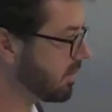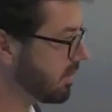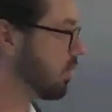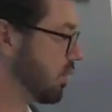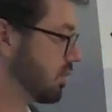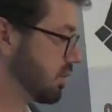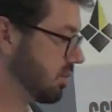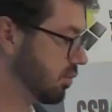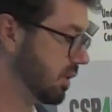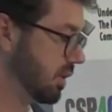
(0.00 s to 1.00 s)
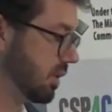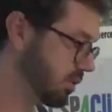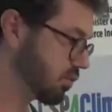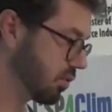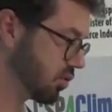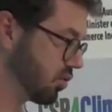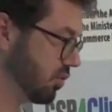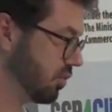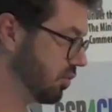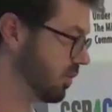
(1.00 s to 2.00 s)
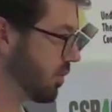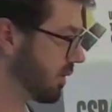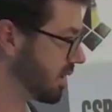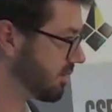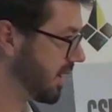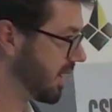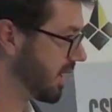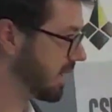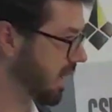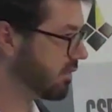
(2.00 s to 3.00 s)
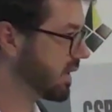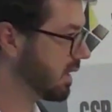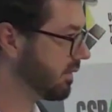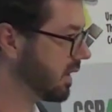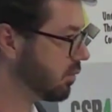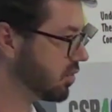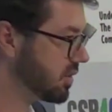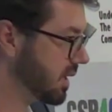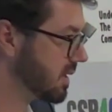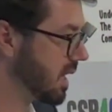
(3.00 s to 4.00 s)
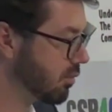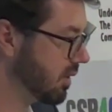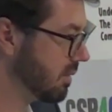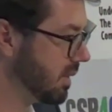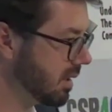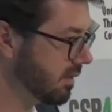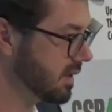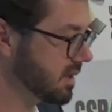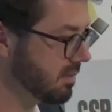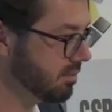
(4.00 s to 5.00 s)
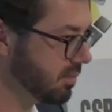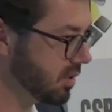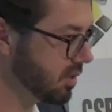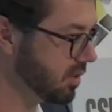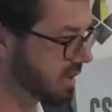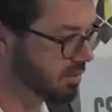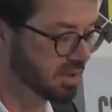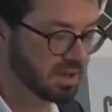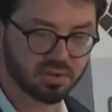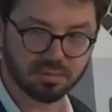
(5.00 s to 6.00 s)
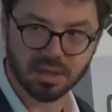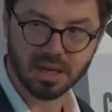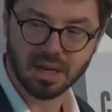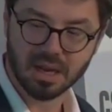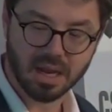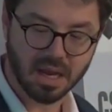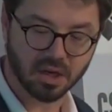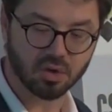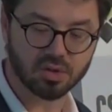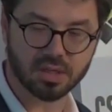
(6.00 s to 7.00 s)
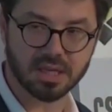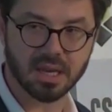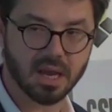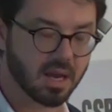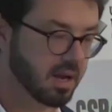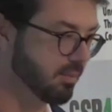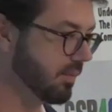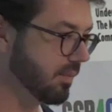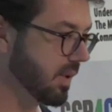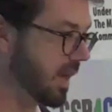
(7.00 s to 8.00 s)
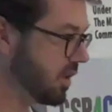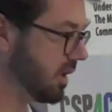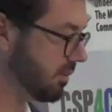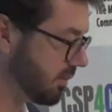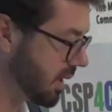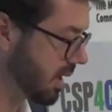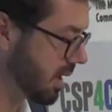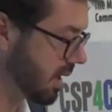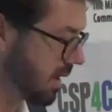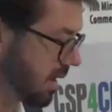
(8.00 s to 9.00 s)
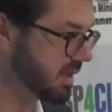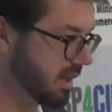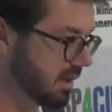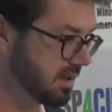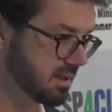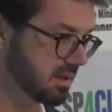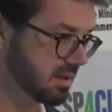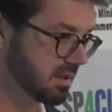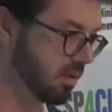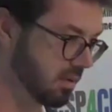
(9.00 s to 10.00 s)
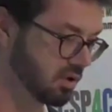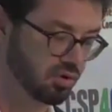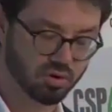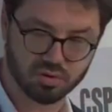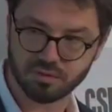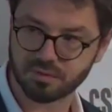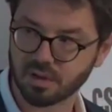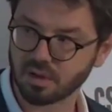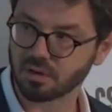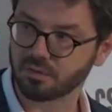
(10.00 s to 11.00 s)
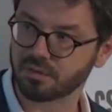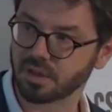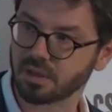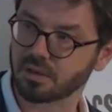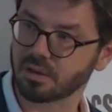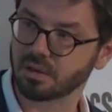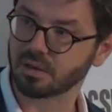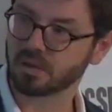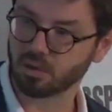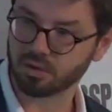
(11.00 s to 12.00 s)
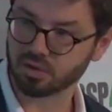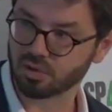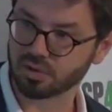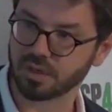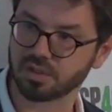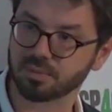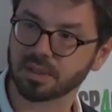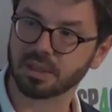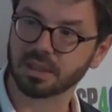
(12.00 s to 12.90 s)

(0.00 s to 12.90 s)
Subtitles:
when Cyprus wants to export its finds from the Aphrodite field, which sits somewhere in the middle of the sea between Cyprus and Egypt, and use the LNG facilities on the shores of the northern shores of Egypt.